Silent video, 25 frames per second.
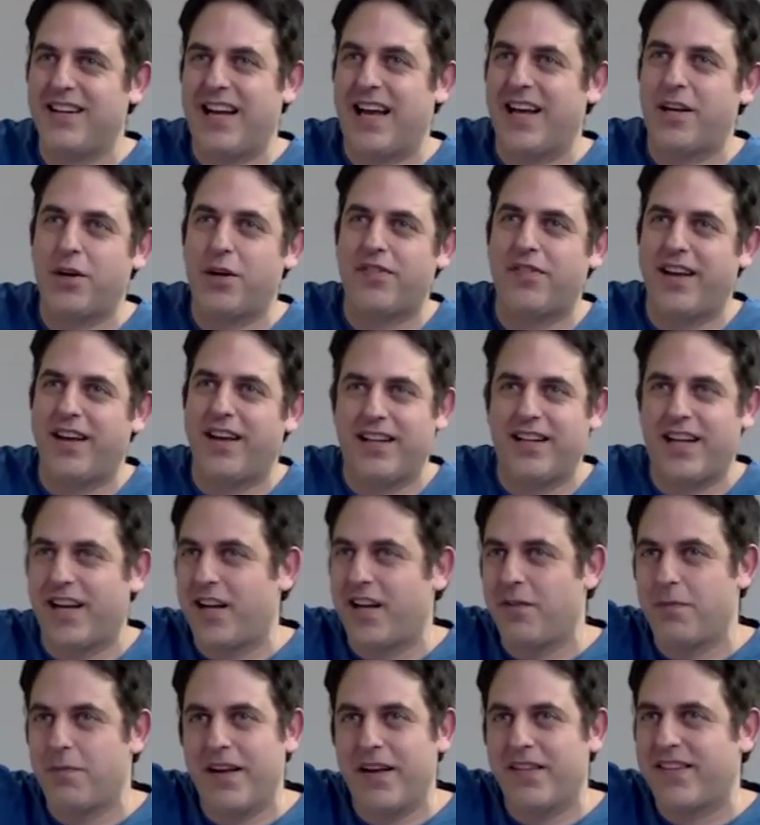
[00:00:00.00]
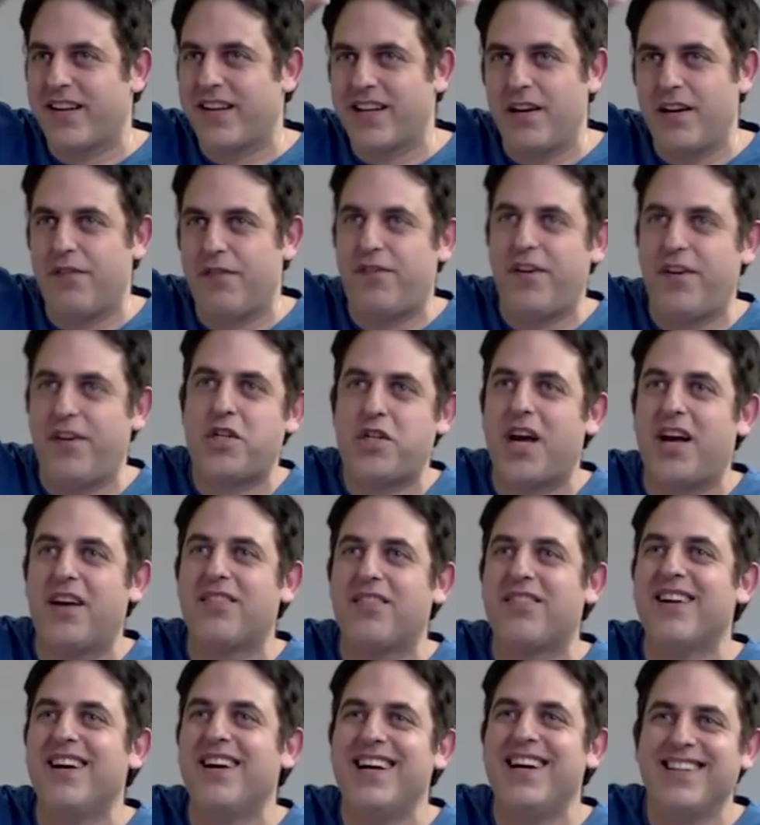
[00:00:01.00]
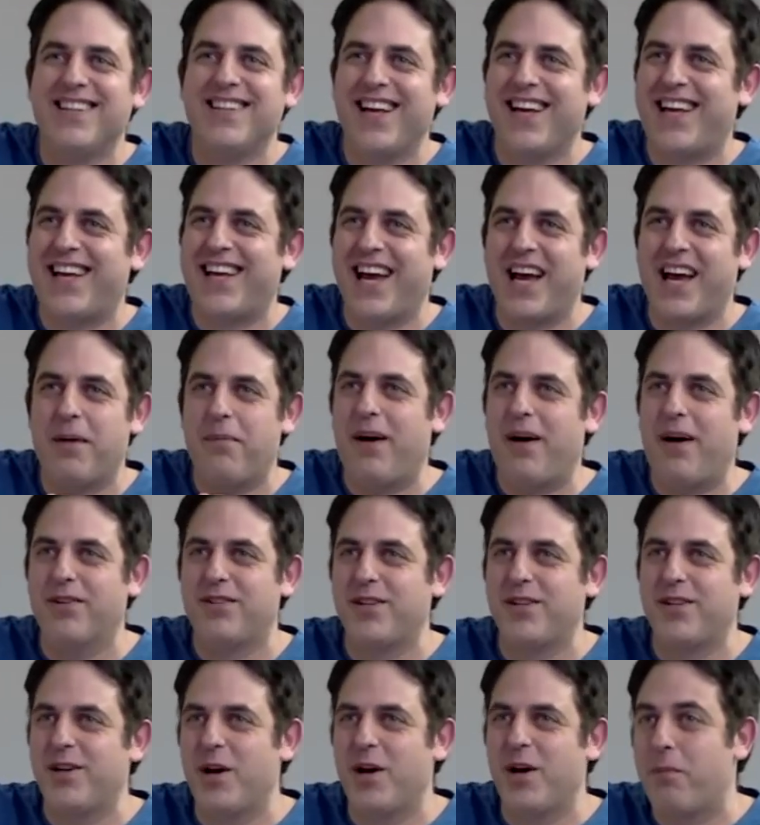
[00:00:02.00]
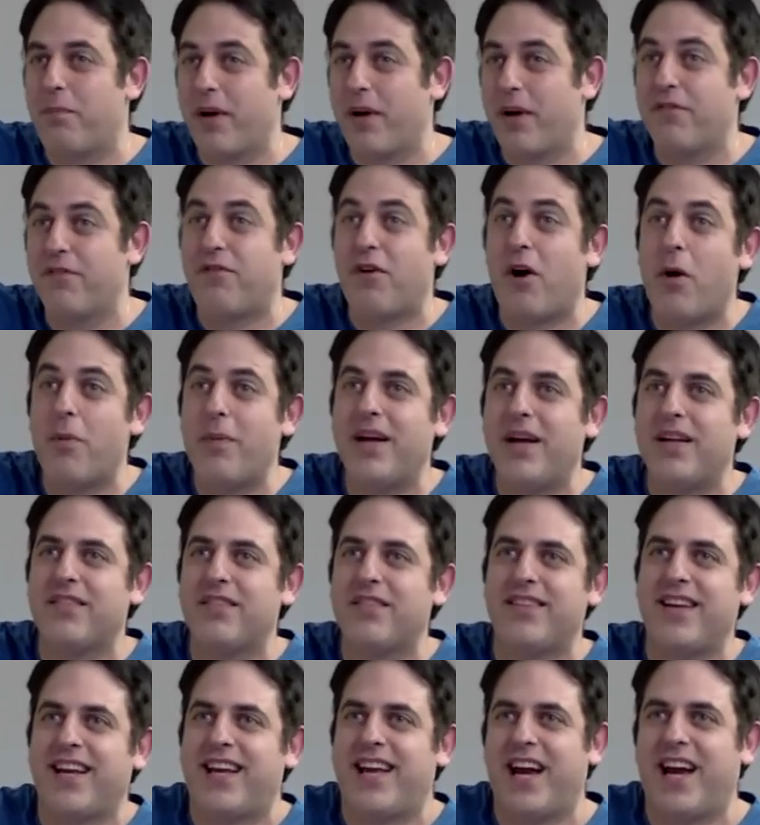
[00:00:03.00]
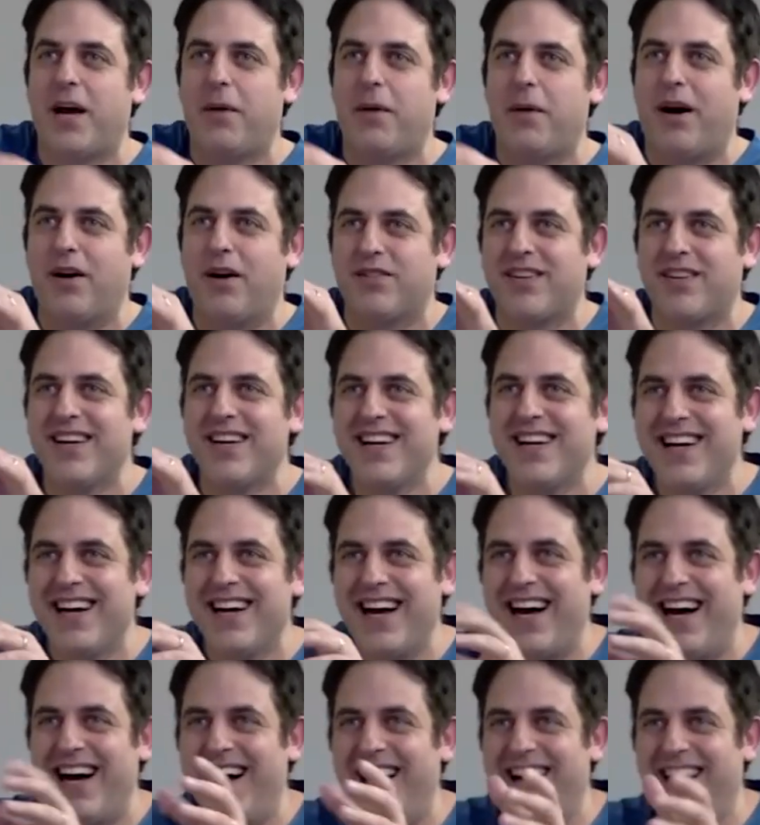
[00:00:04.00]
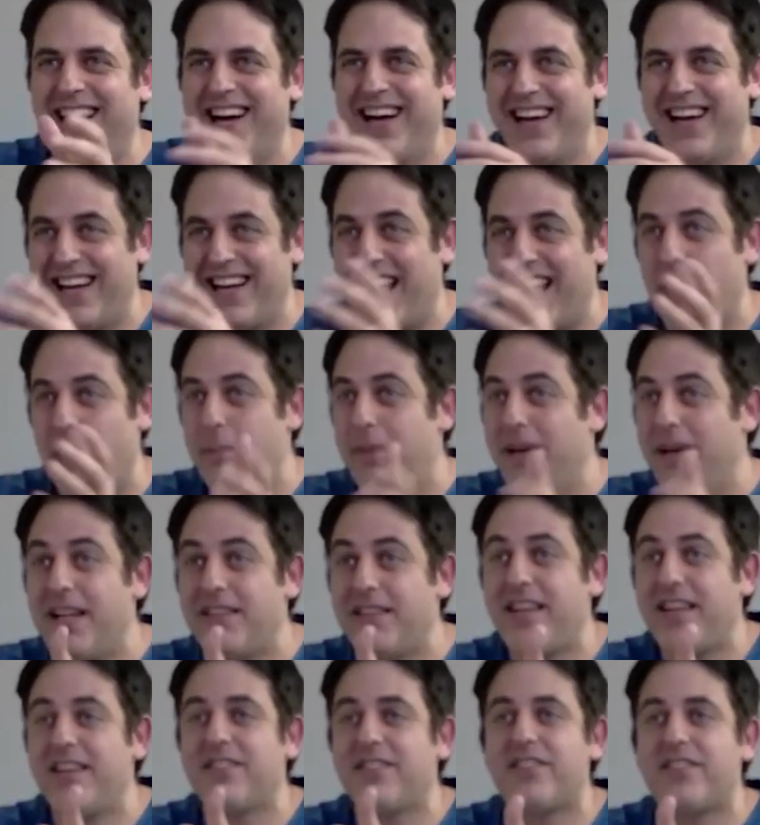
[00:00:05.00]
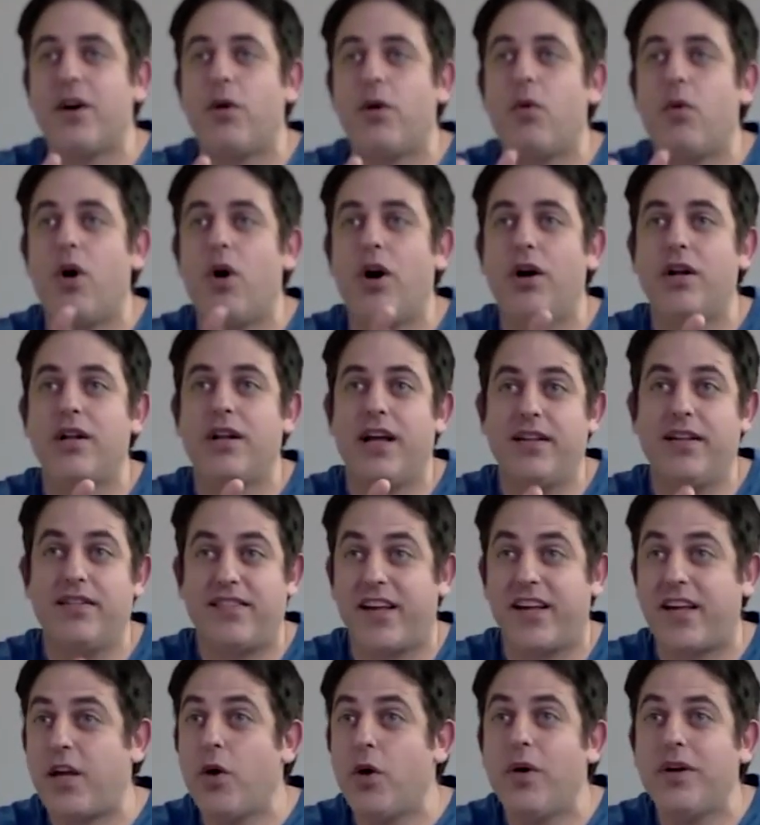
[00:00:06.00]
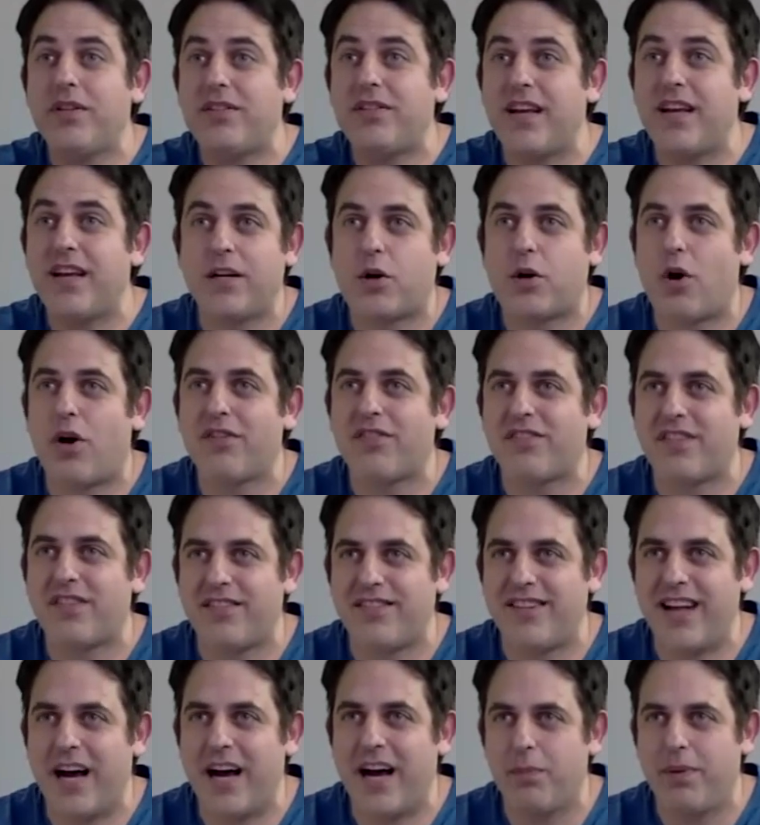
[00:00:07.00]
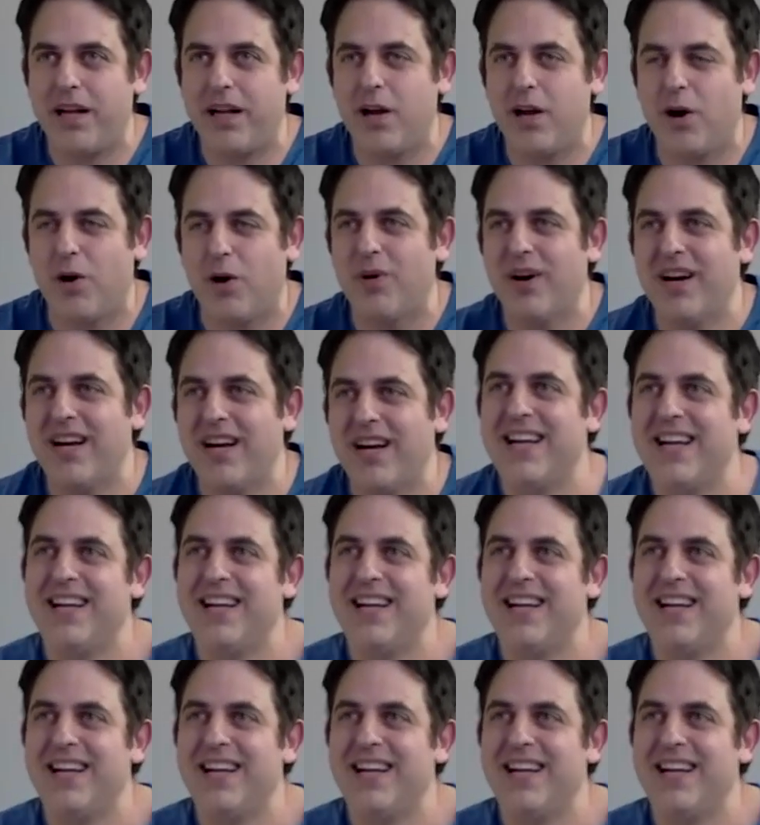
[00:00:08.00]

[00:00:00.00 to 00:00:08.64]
Like you said, like it's basically features. They care about performance. They care about reliability and so on. And security and cost is down below.